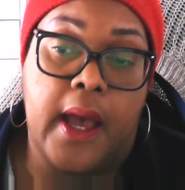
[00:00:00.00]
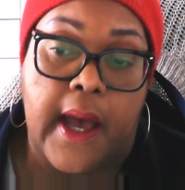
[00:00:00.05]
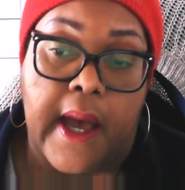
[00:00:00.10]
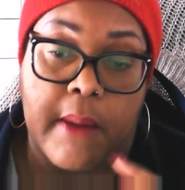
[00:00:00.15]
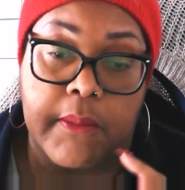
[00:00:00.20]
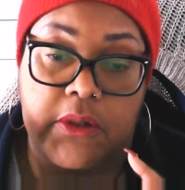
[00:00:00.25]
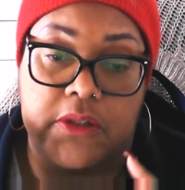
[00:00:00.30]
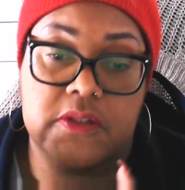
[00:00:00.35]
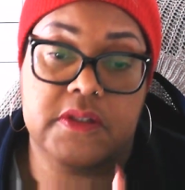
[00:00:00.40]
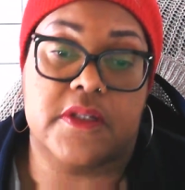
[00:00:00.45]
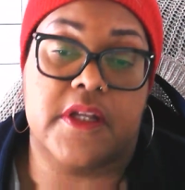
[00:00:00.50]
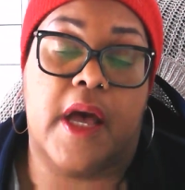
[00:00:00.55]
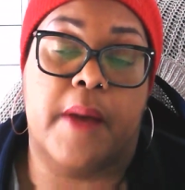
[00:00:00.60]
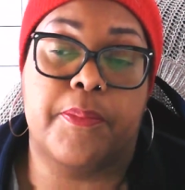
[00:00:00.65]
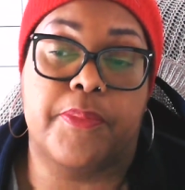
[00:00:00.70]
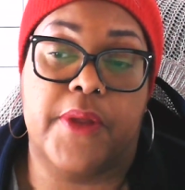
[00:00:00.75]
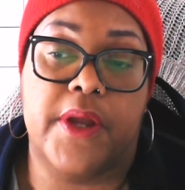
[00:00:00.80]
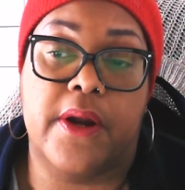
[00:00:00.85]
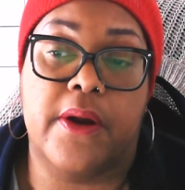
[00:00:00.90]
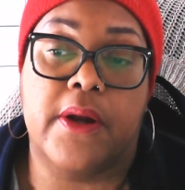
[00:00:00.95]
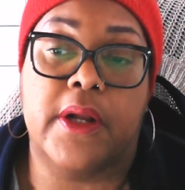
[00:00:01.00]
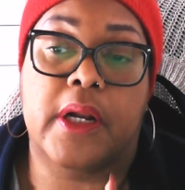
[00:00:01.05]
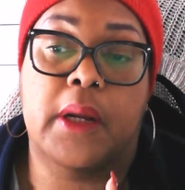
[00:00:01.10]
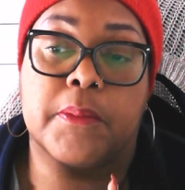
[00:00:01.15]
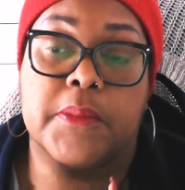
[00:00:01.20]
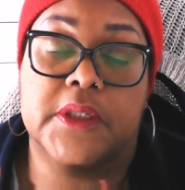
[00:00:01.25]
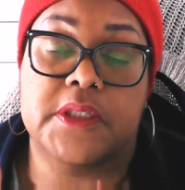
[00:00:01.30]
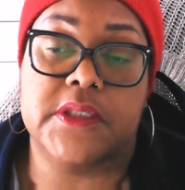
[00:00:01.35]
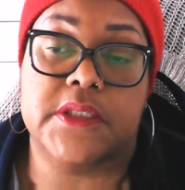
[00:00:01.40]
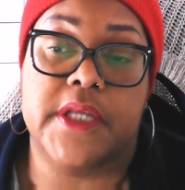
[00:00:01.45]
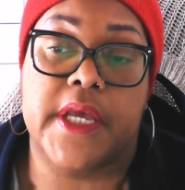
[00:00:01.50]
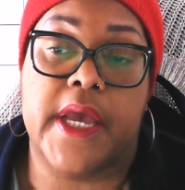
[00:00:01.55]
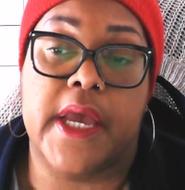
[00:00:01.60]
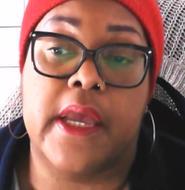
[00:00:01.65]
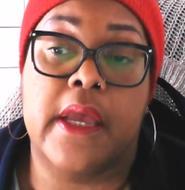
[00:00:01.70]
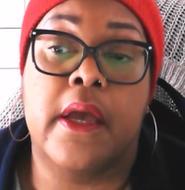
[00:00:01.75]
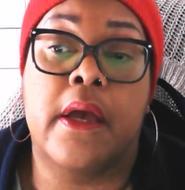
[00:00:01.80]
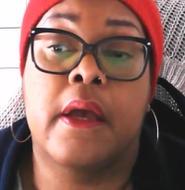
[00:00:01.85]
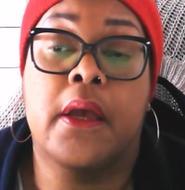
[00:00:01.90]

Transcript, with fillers: I'm going to stop there and I'm going to say,